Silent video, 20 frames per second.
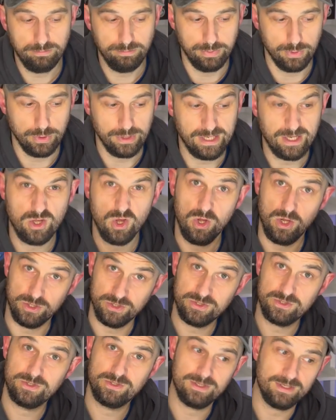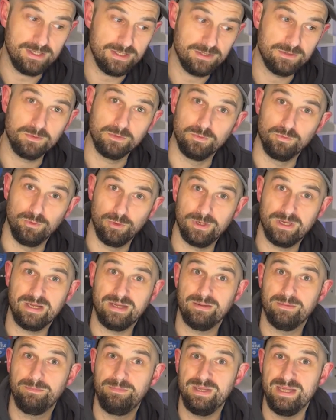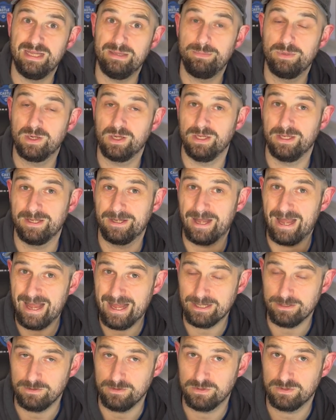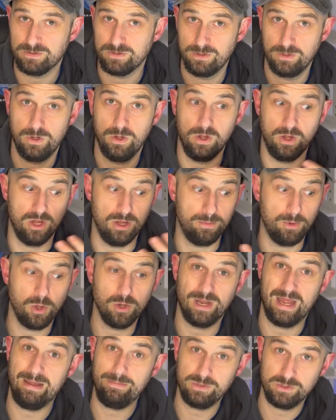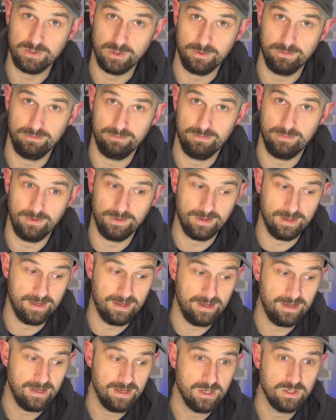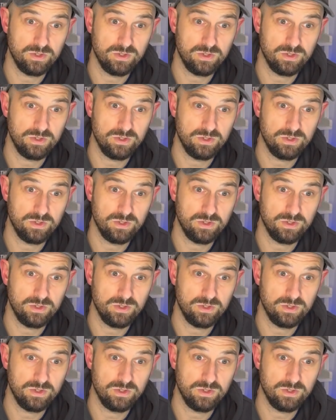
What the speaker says: but it costs, is running pay-per-click ads on Amazon, okay?